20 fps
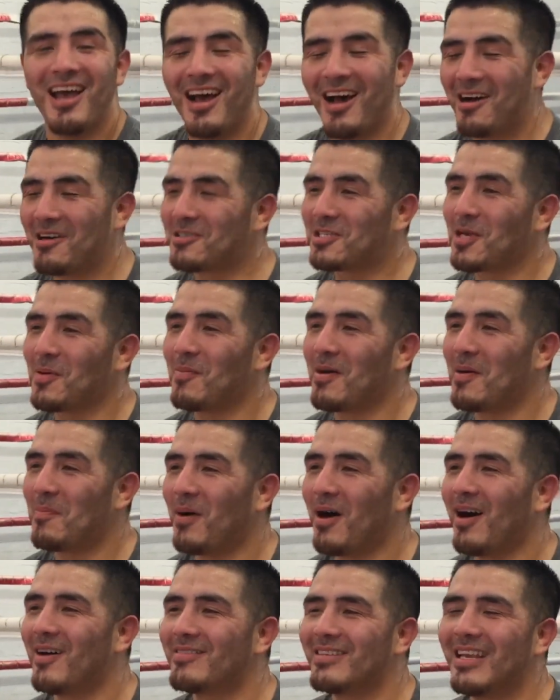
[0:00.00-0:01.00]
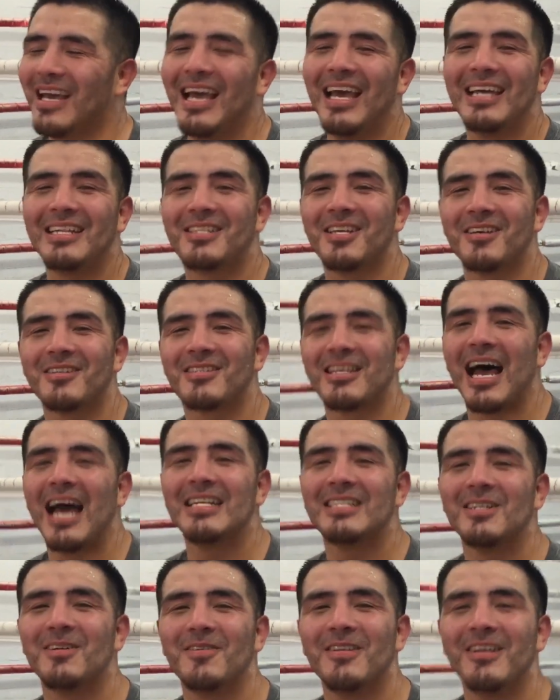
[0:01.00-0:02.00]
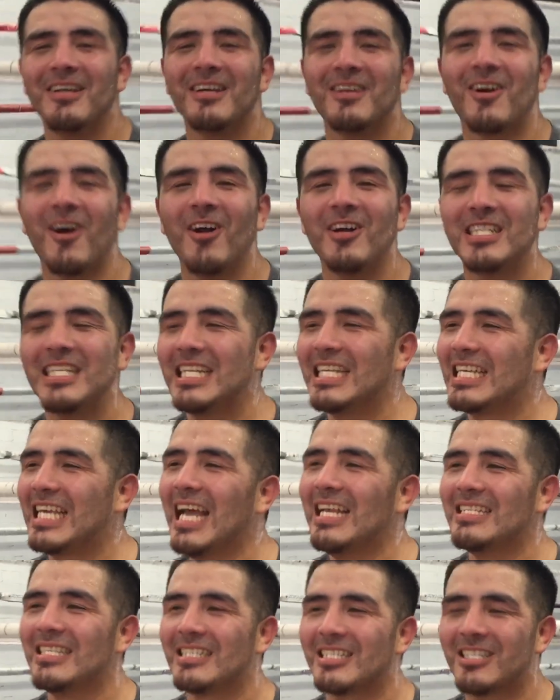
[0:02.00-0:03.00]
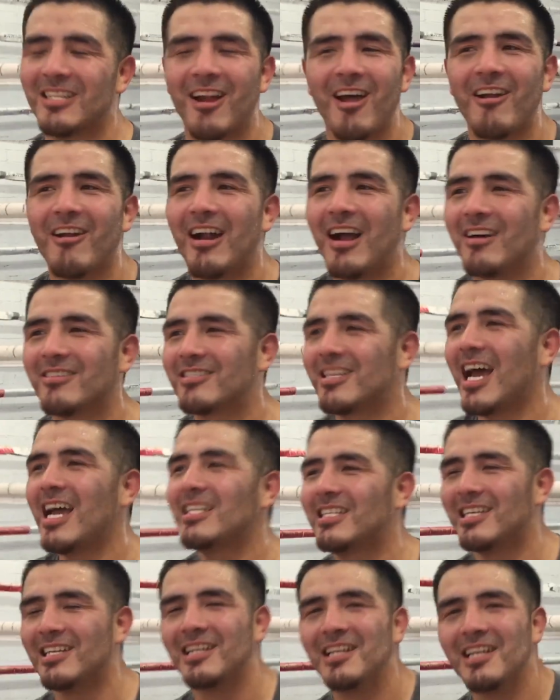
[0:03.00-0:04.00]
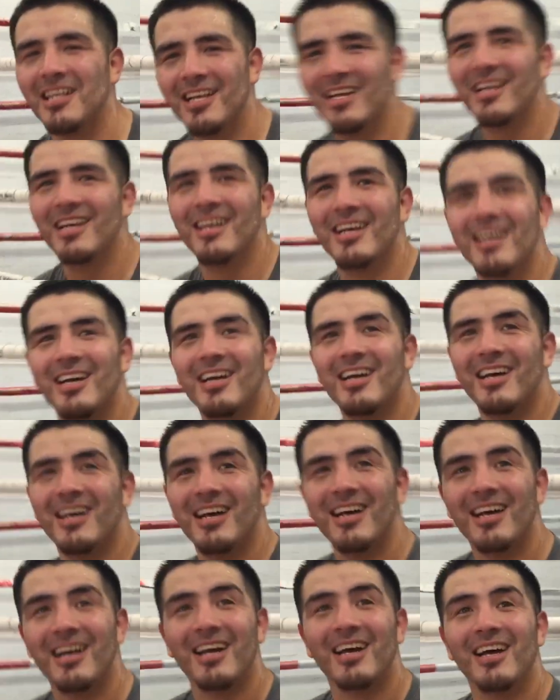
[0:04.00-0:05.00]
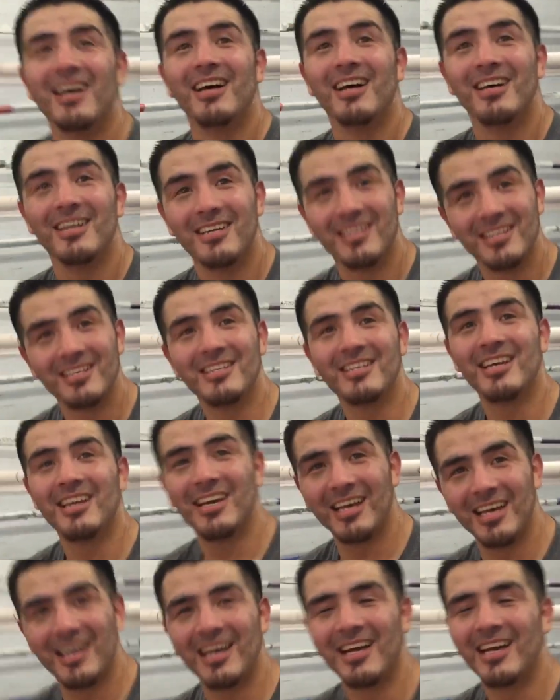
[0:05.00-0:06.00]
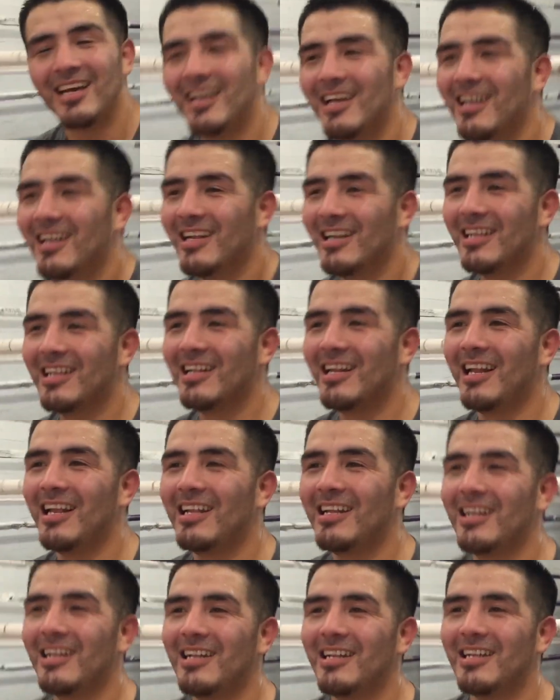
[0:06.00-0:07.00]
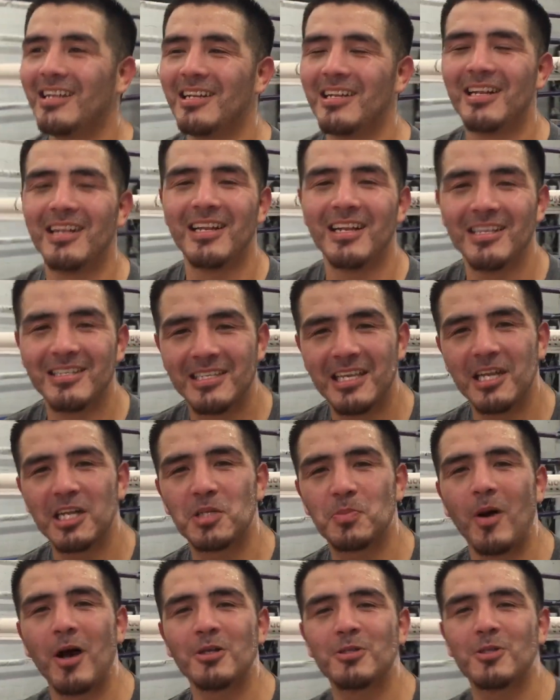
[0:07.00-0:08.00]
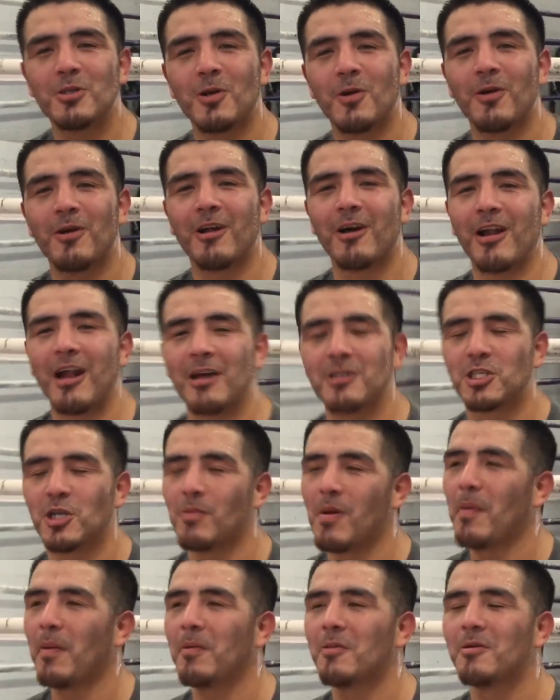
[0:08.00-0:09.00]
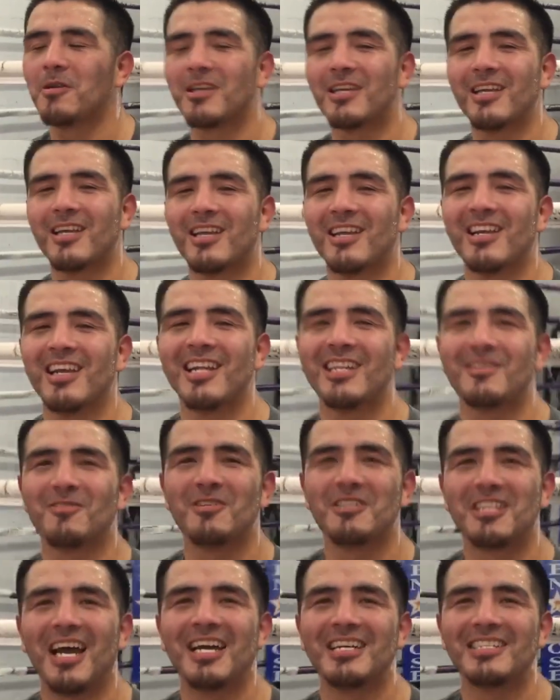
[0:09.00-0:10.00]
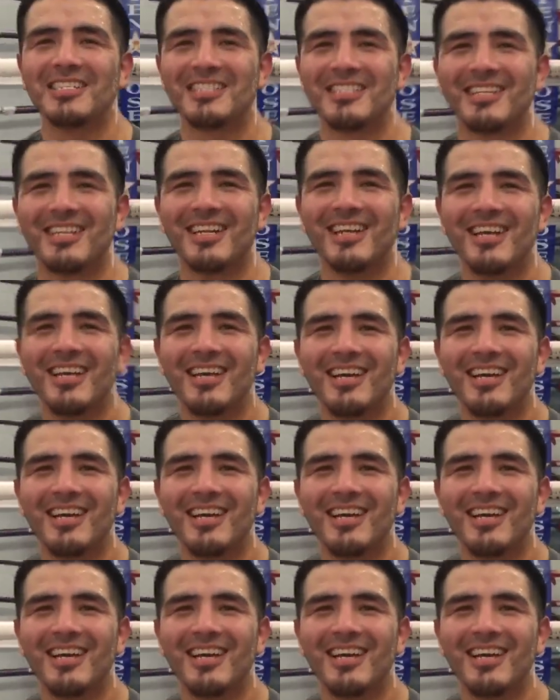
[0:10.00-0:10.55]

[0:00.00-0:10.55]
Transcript: I'm gonna tell my pops, hey, tell Tyson over there in Garden City, Kansas, Slaughterhouse Tyson. Uh, both you guys are from Kansas? Yeah. Then let, let's get a sponsor going on. I'll tell my people to get connected with Tyson.